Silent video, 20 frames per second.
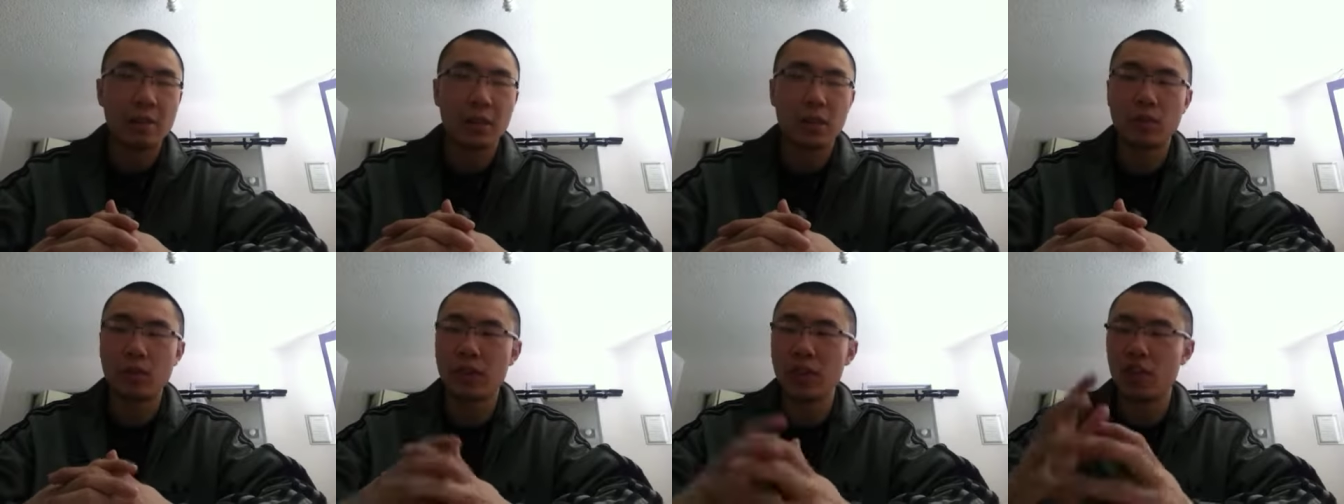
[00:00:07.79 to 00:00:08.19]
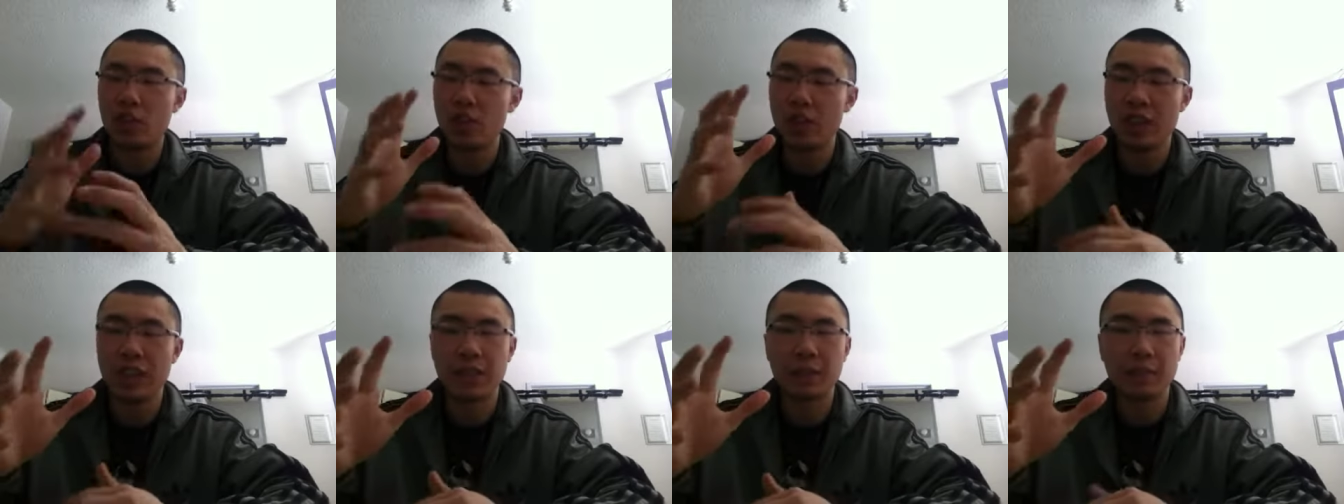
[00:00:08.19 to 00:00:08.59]
between
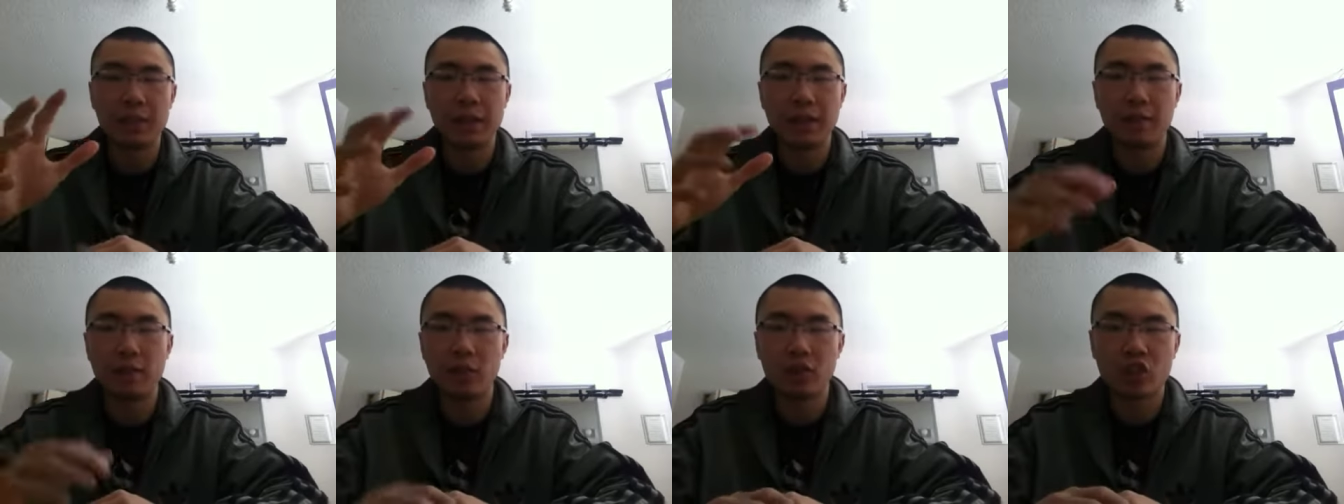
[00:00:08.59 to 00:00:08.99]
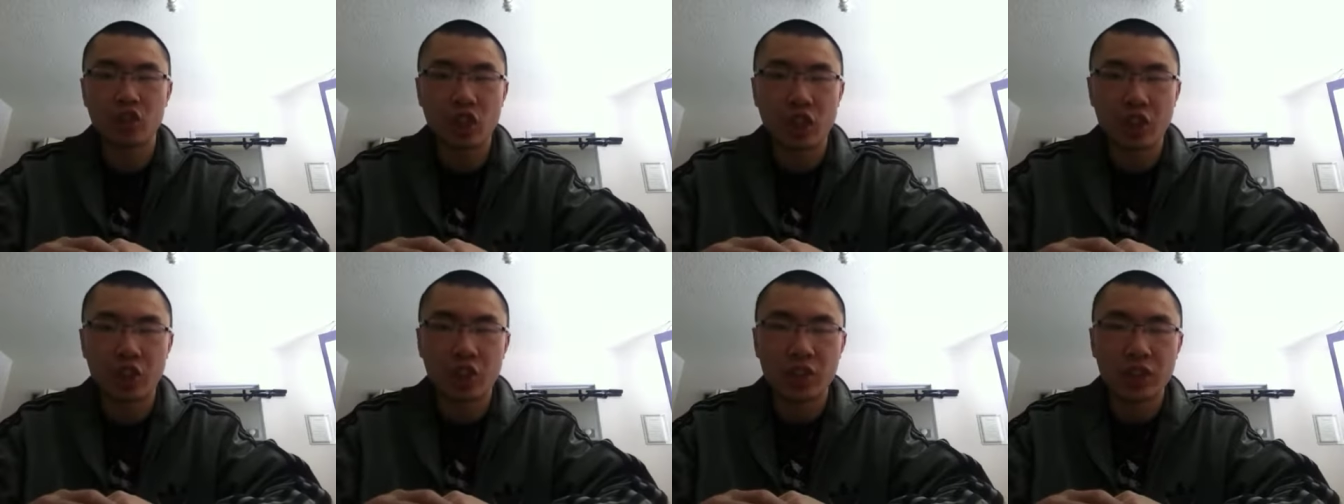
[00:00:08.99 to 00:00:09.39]
GSP versus
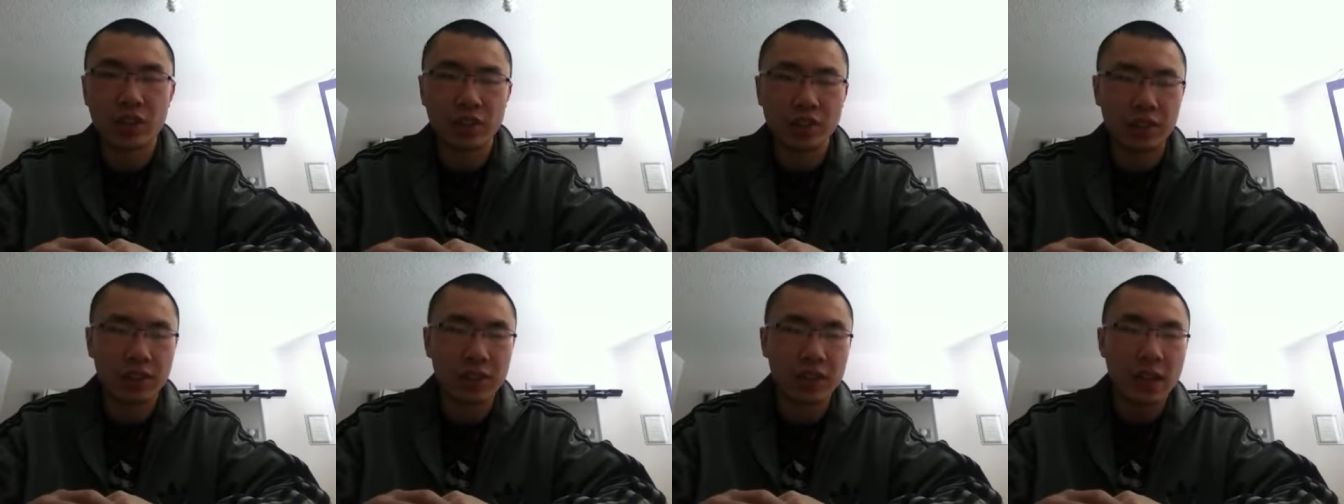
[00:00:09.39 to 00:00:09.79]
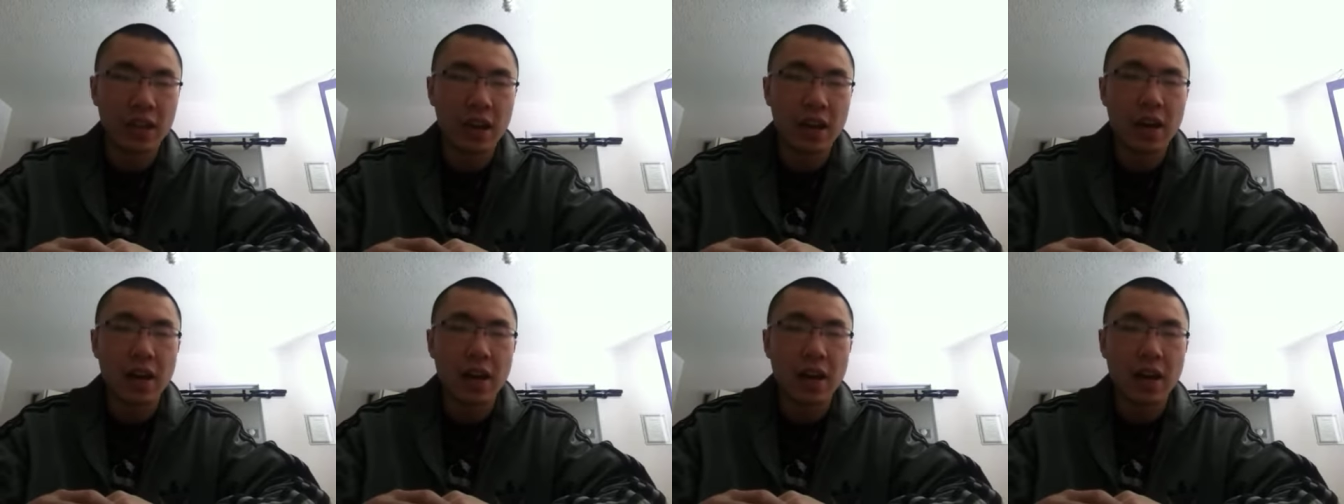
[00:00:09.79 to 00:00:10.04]
Jake Shields.